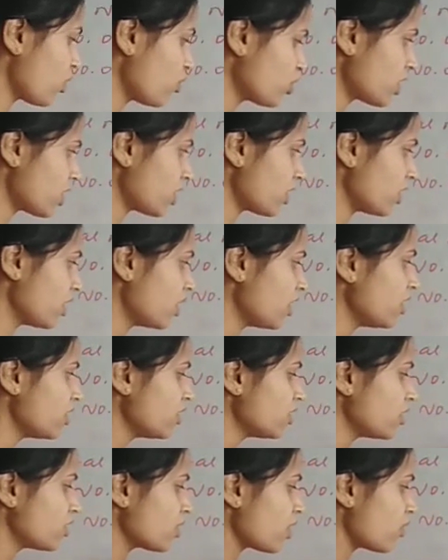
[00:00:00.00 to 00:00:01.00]
Okay,
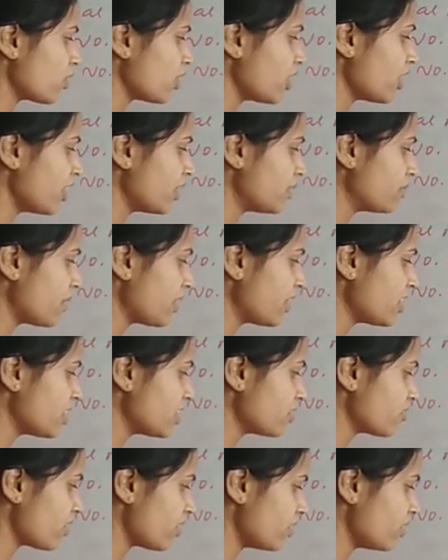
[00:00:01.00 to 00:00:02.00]
now 8
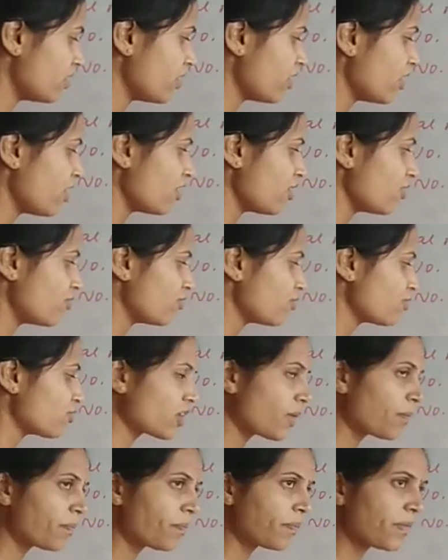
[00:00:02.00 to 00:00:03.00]
minus 1. If you
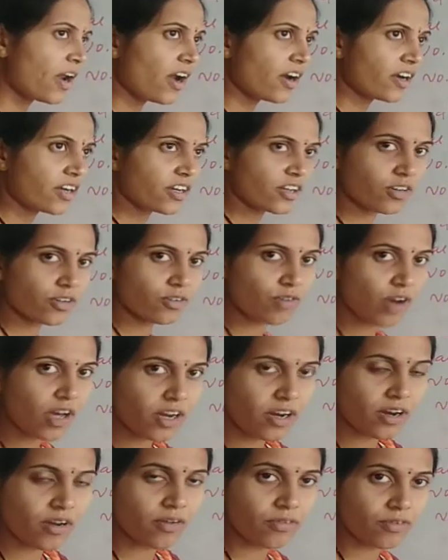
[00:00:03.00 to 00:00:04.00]
subtract
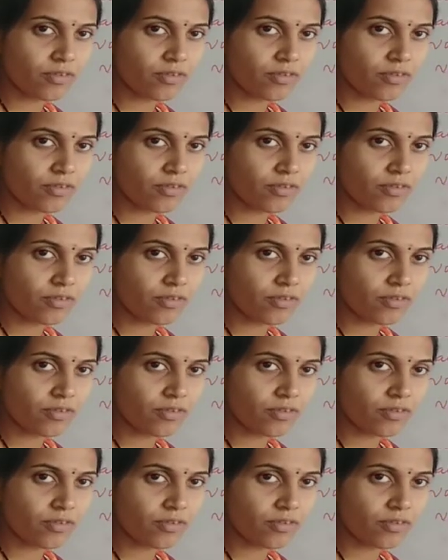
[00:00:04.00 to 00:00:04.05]
1,